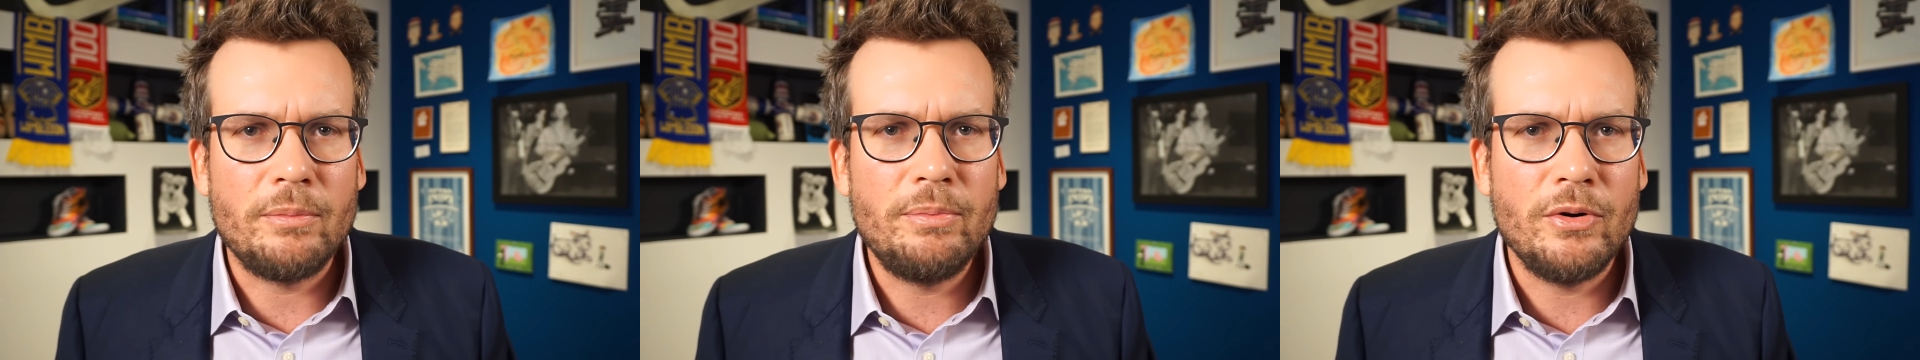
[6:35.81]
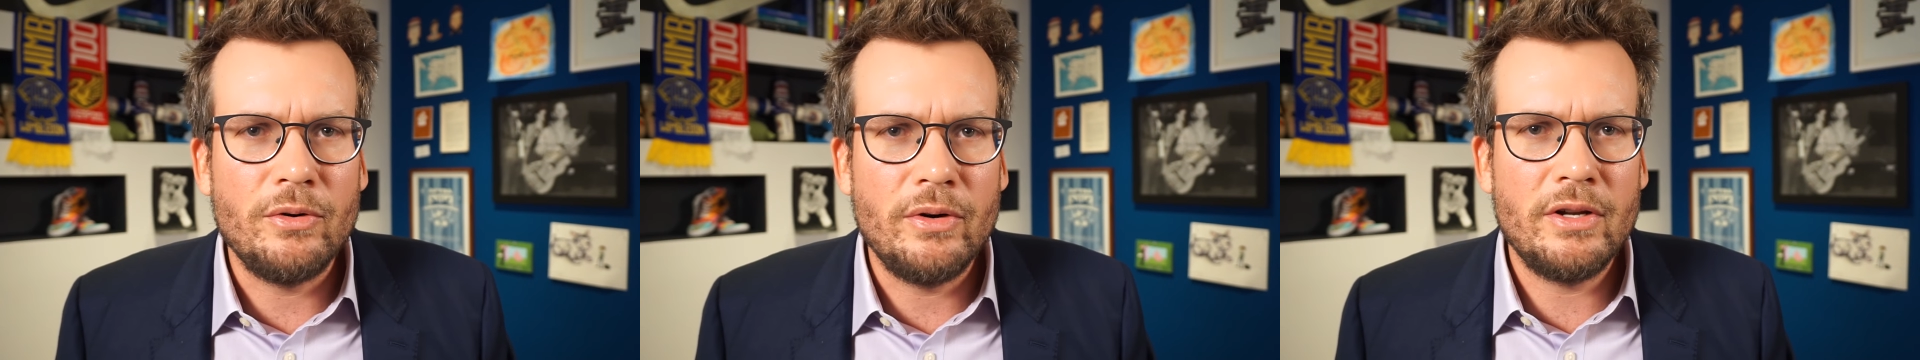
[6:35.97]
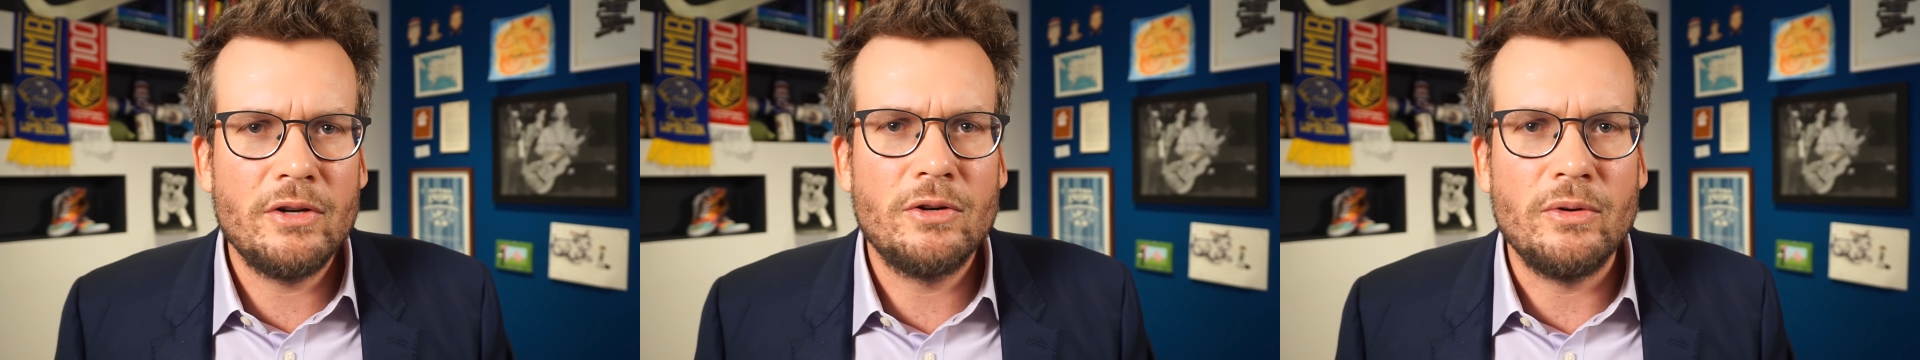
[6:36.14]

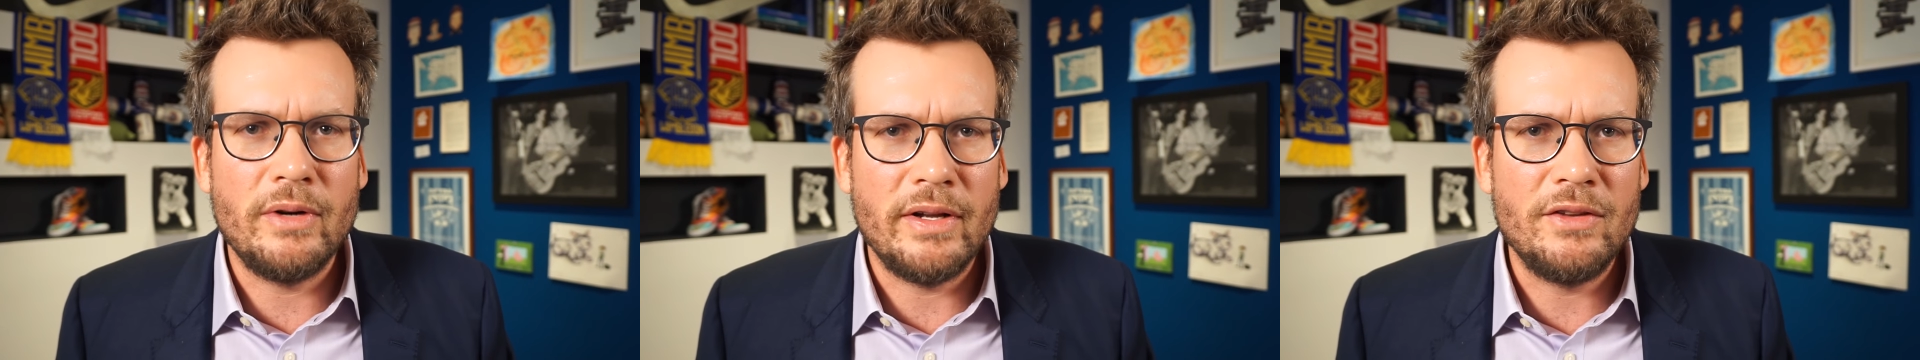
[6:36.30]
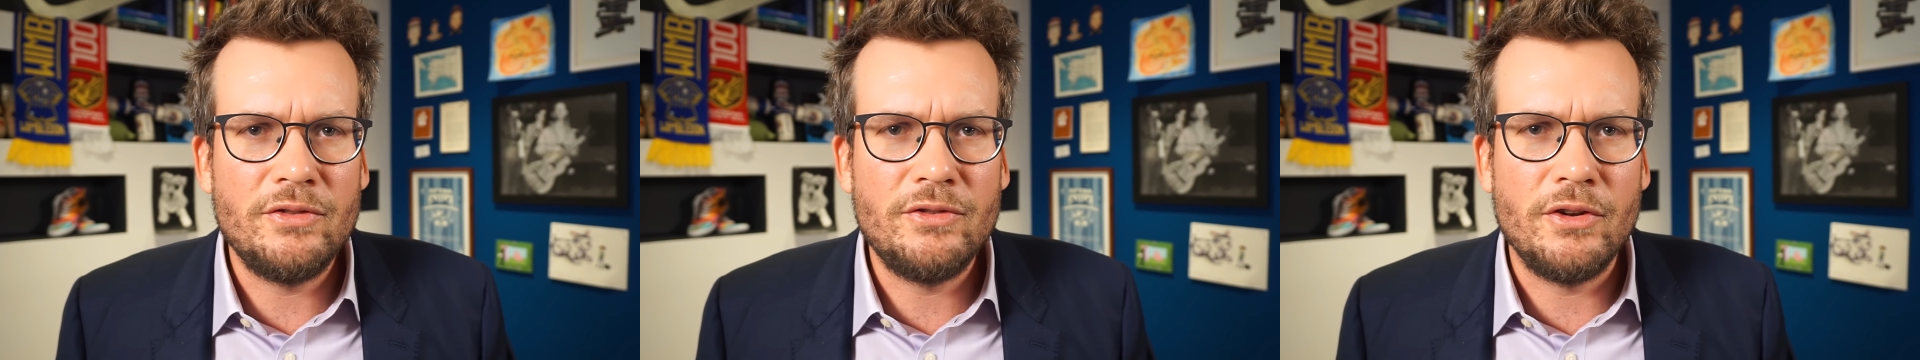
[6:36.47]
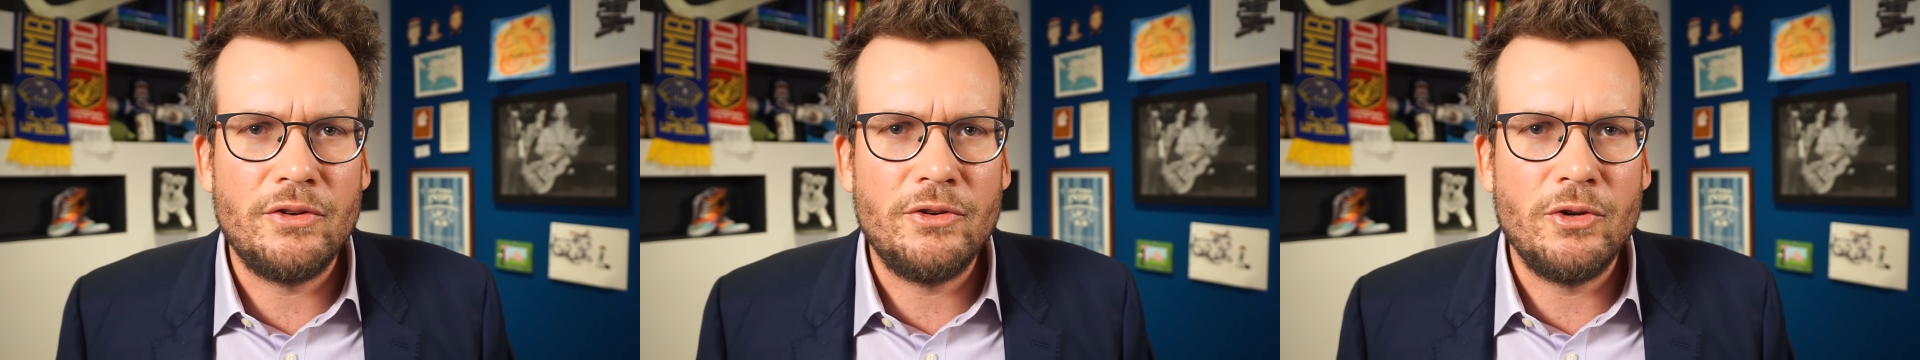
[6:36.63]
political
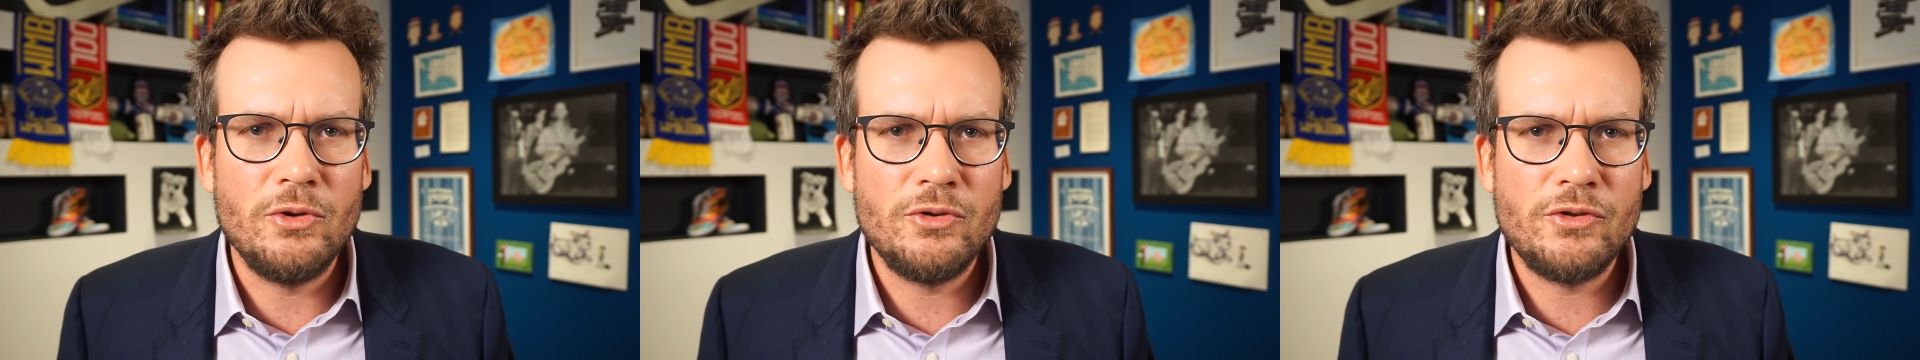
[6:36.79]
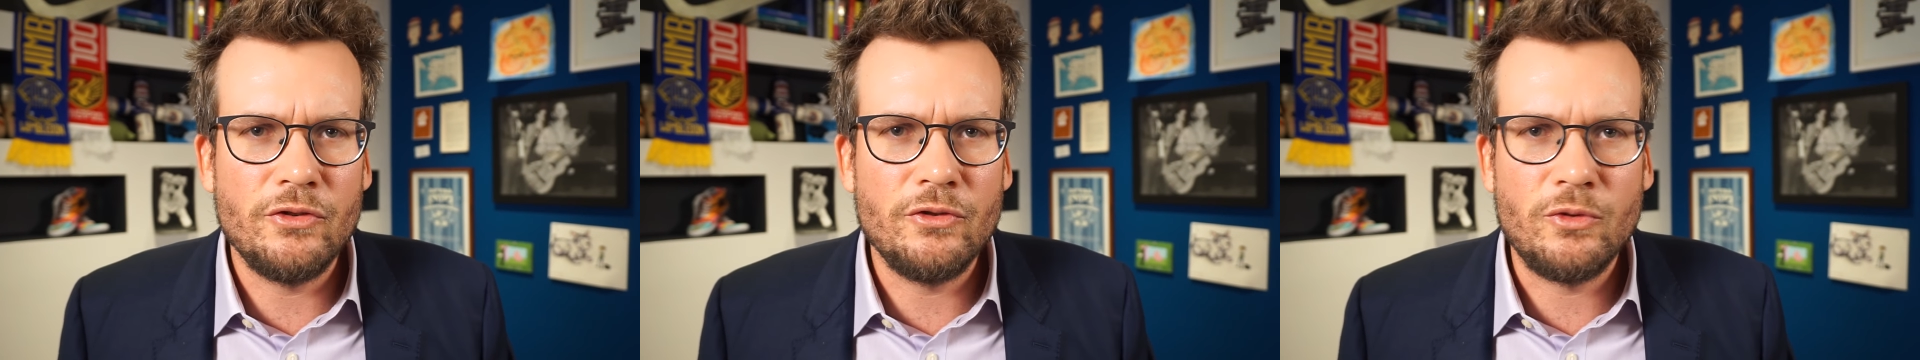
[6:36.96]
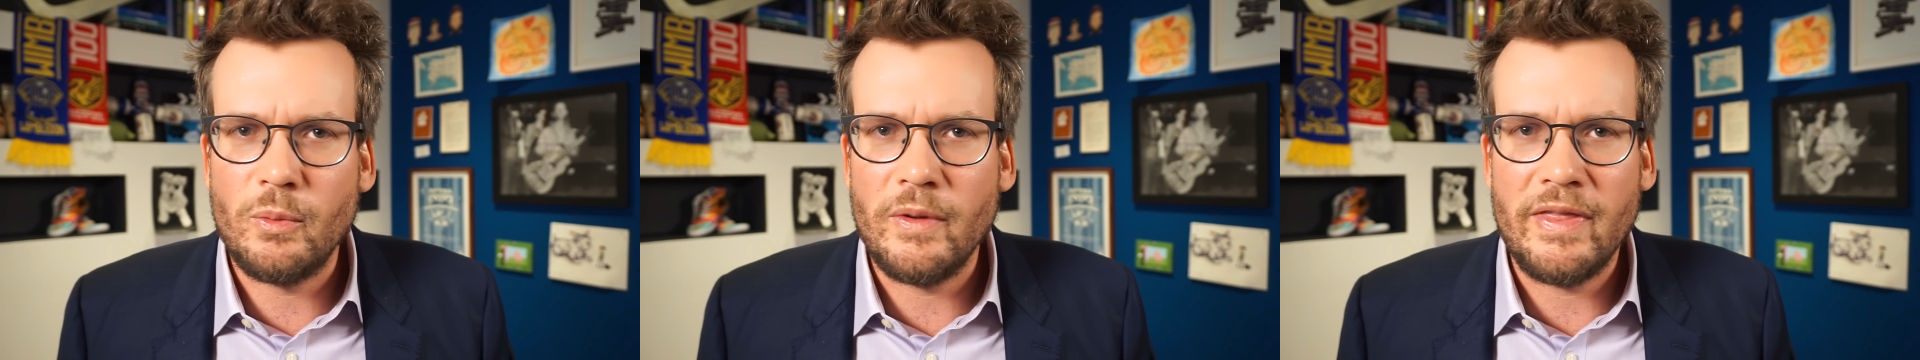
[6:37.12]

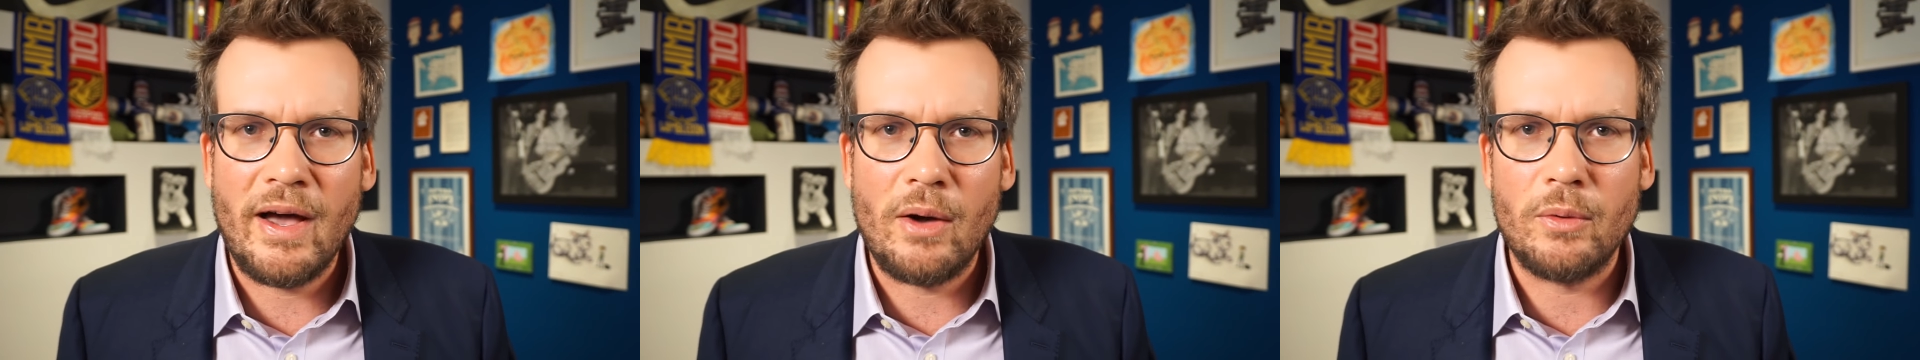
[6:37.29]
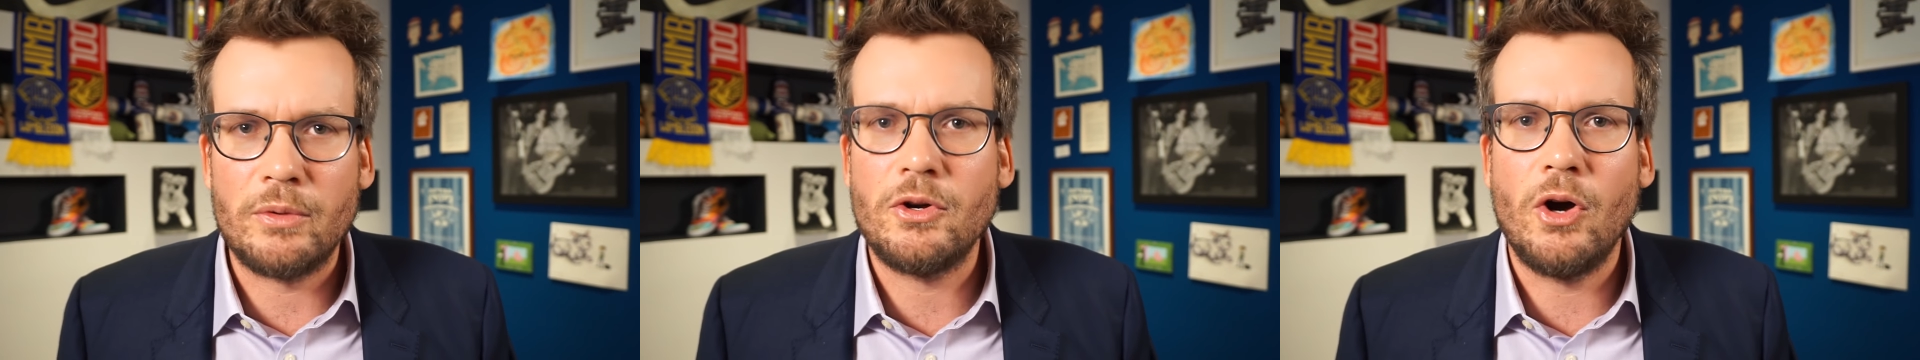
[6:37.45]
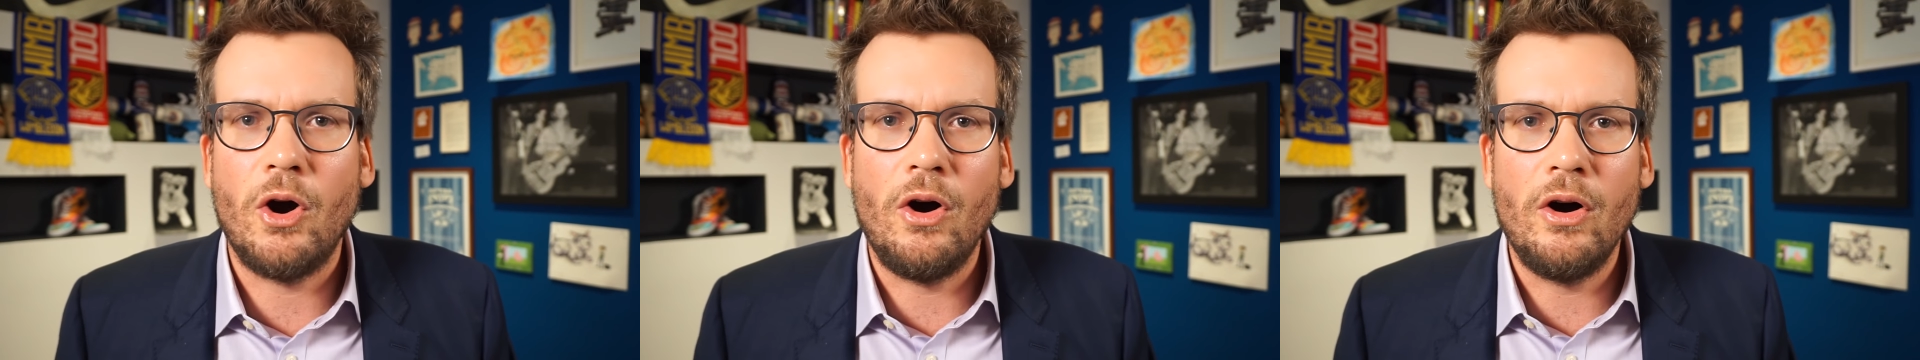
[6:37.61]
institutions
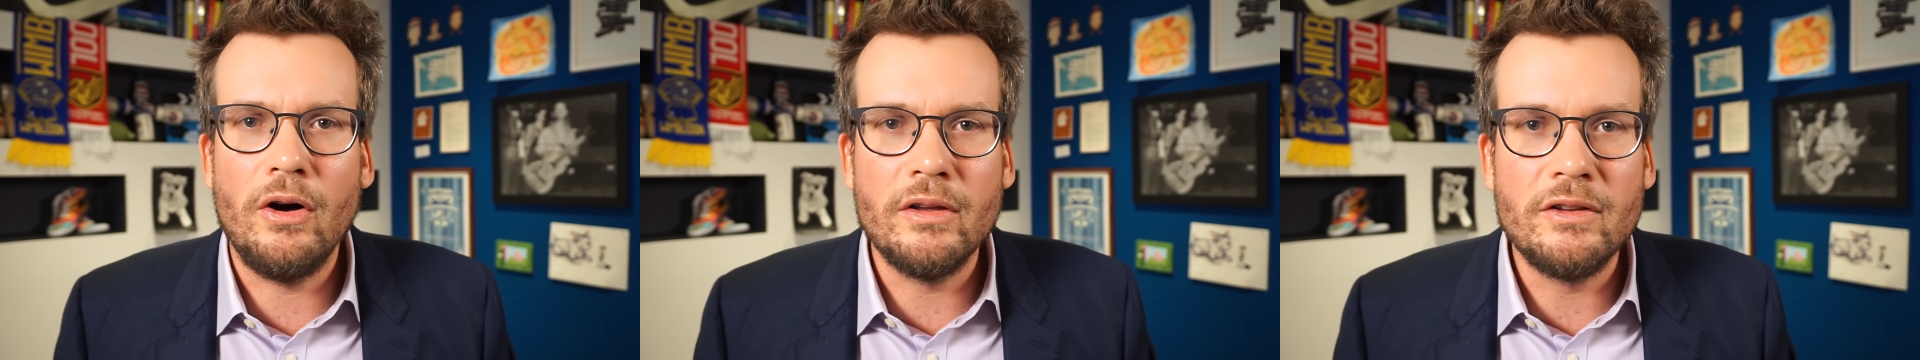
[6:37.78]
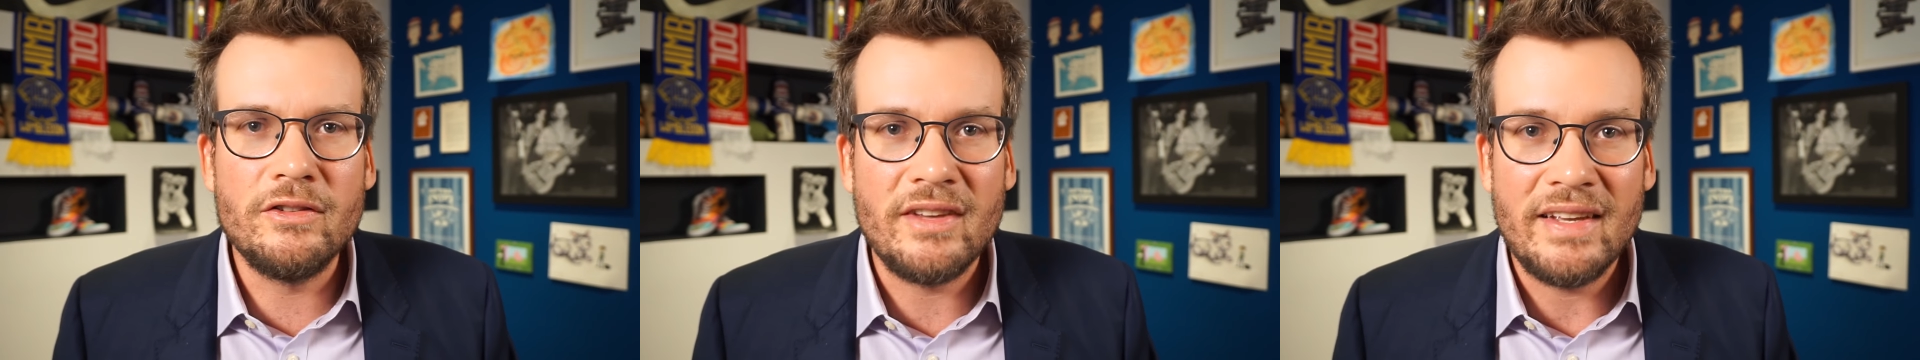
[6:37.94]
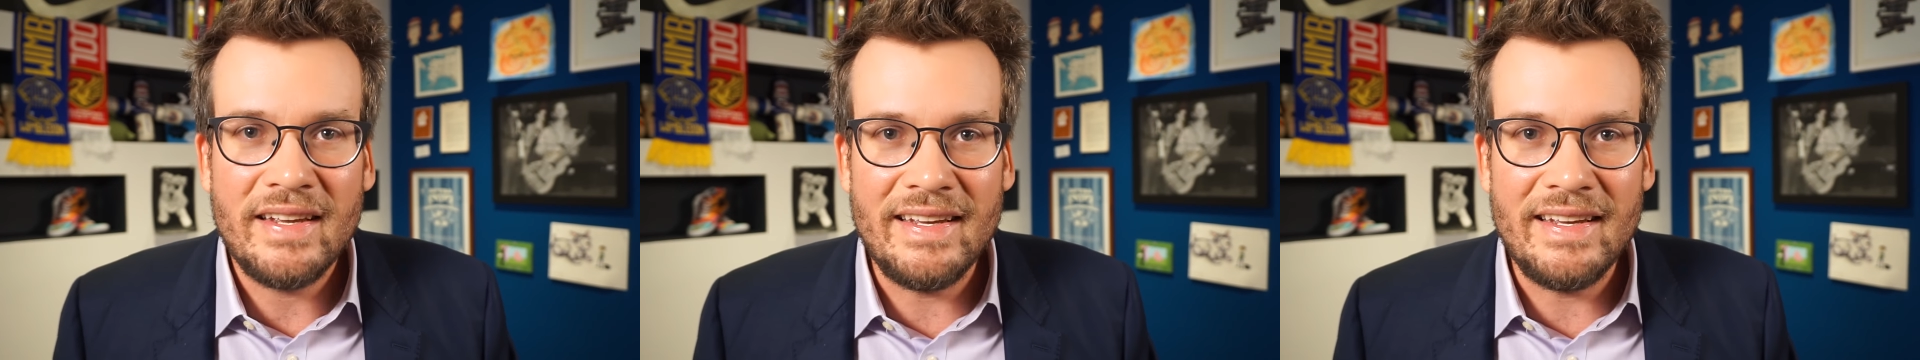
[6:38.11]
without cause